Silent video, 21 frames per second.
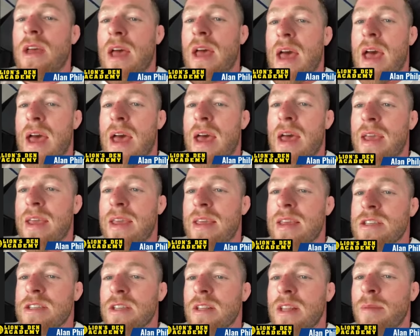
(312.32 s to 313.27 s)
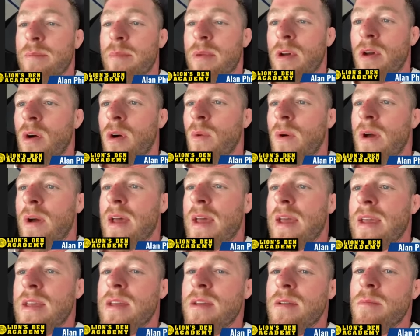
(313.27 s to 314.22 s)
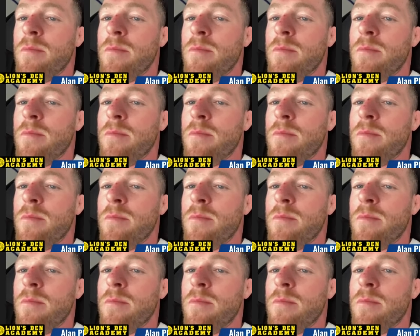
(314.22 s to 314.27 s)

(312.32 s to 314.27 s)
uh, easily put away,